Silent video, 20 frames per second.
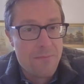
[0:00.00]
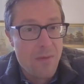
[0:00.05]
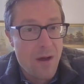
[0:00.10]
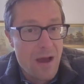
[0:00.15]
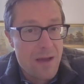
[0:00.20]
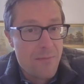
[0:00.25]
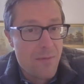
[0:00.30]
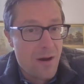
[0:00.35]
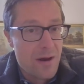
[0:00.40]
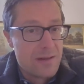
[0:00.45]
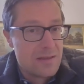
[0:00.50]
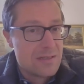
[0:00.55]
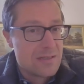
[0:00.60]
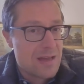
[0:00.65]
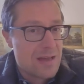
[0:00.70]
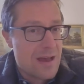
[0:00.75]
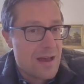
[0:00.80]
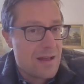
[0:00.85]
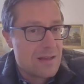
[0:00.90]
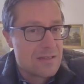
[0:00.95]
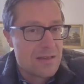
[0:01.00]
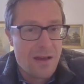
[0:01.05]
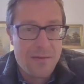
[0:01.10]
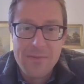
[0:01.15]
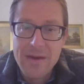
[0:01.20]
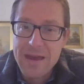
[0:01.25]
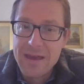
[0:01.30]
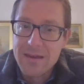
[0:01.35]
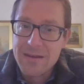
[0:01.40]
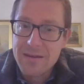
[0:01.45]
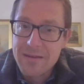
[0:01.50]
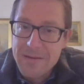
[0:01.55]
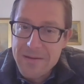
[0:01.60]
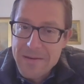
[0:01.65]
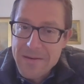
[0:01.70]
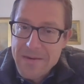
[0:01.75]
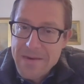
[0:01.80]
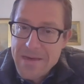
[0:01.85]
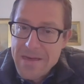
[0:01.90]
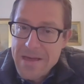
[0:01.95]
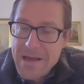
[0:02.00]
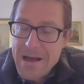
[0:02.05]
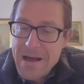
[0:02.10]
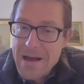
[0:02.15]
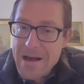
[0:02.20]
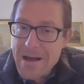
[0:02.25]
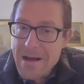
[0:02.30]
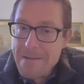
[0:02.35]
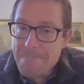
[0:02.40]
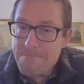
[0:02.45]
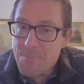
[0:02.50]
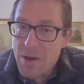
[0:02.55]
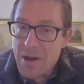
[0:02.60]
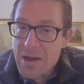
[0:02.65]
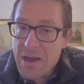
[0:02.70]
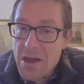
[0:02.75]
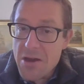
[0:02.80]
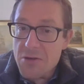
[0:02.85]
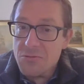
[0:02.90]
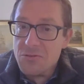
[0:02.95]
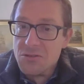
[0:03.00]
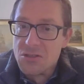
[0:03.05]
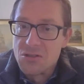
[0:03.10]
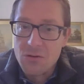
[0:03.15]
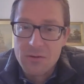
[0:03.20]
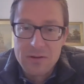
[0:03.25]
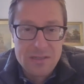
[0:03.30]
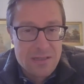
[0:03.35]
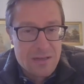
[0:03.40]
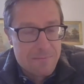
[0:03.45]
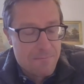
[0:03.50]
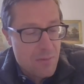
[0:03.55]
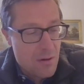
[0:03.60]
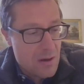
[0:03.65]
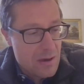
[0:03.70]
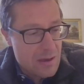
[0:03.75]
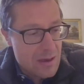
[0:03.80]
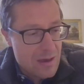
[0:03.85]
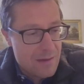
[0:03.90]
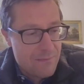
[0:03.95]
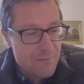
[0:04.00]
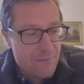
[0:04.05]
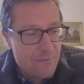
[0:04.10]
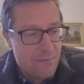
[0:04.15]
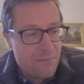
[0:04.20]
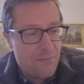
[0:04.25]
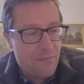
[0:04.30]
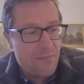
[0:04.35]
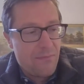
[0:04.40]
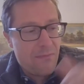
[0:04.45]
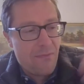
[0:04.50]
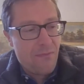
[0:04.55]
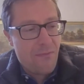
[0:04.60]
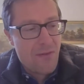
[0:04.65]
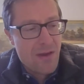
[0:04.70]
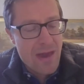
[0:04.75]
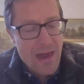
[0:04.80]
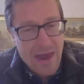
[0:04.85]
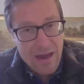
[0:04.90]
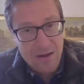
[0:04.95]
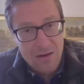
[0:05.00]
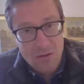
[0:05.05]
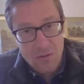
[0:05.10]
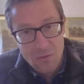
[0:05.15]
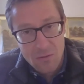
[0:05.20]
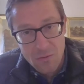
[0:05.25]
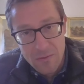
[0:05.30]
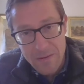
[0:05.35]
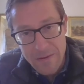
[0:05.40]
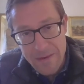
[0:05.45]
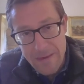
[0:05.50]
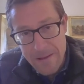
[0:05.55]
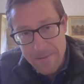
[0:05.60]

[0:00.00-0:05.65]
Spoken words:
my mind is at as I make my own choice in buying a vehicle.